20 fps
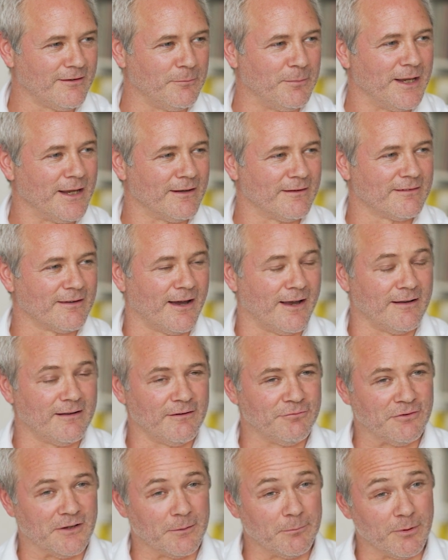to being
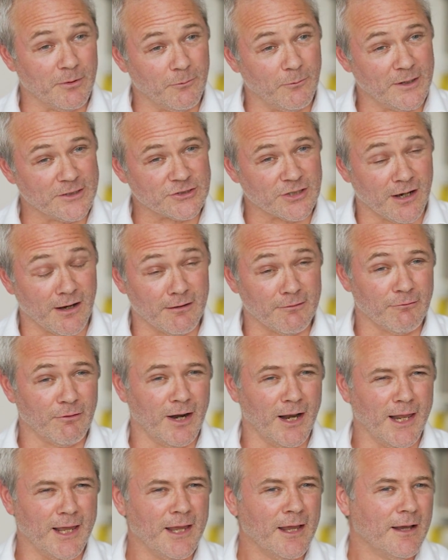scientific, but which aren't
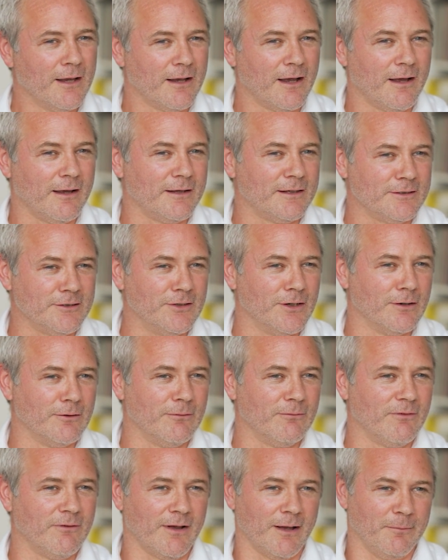really.
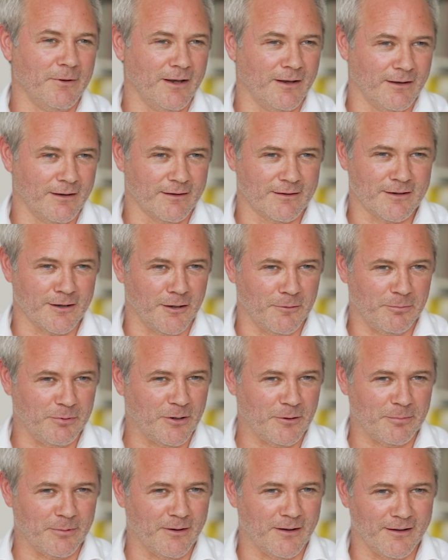Karl
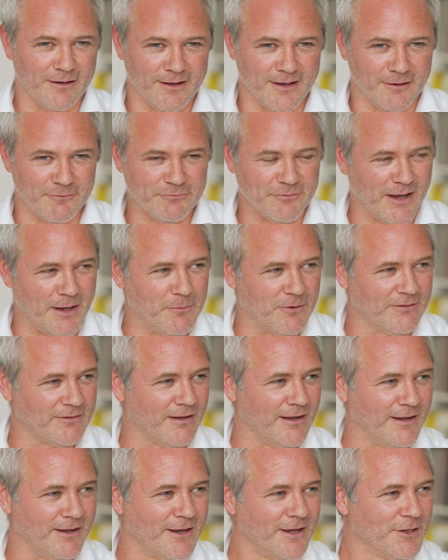Popper
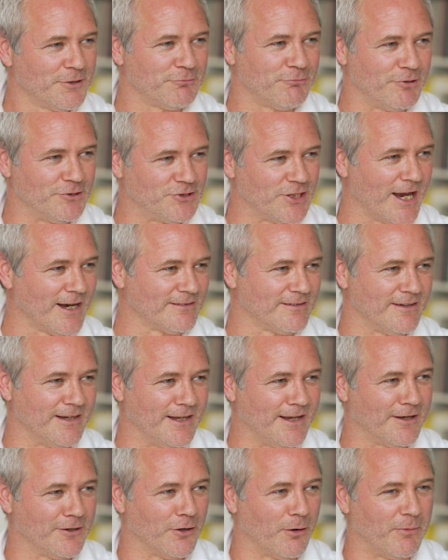famously rejected
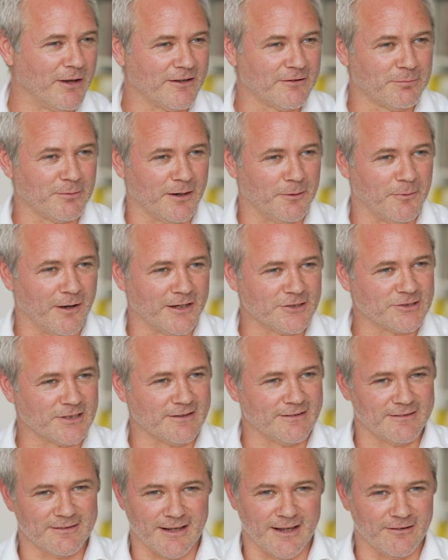economics pretty much
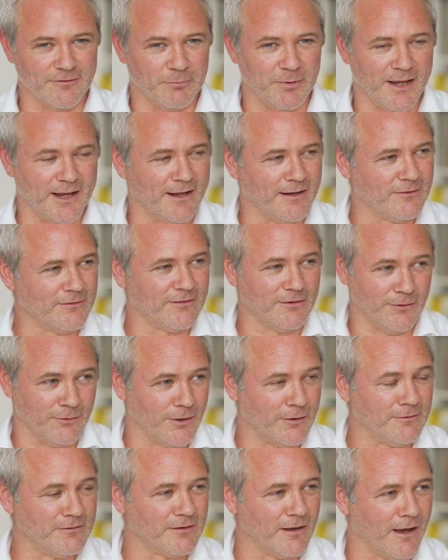as being
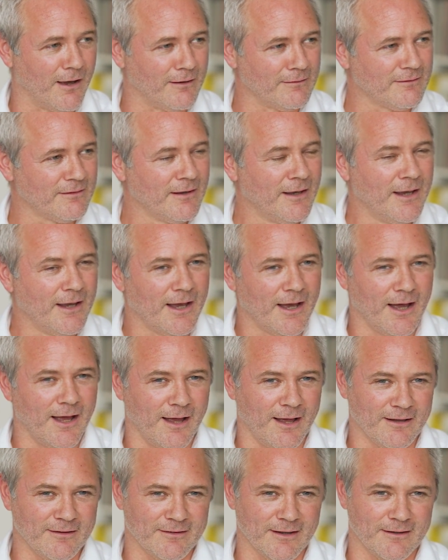pseudoscience,
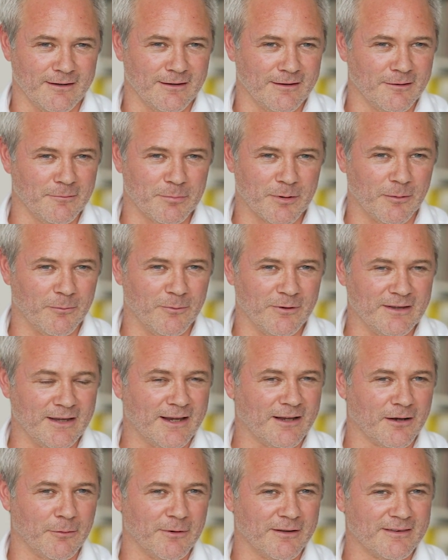and said that the problem with
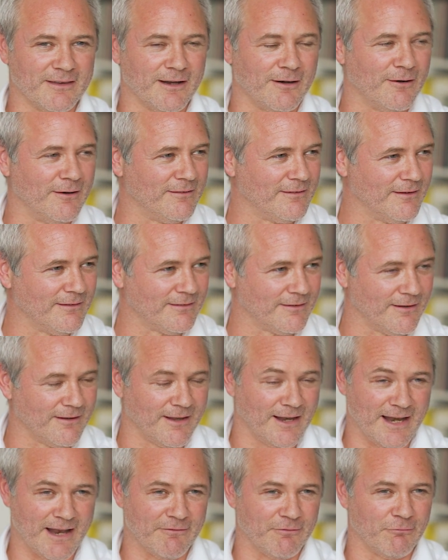economic theories is
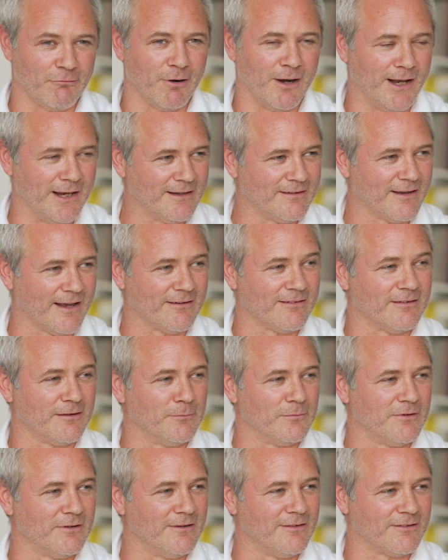that they never really test
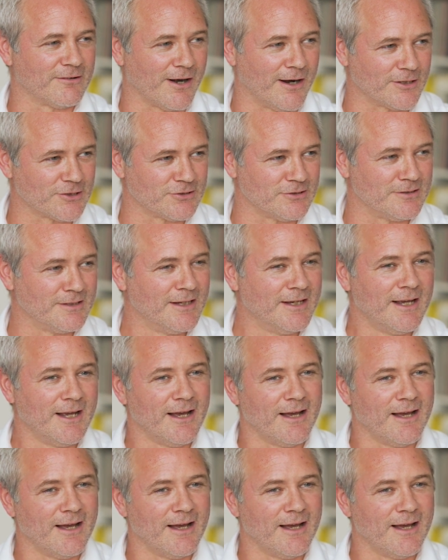them to destruction.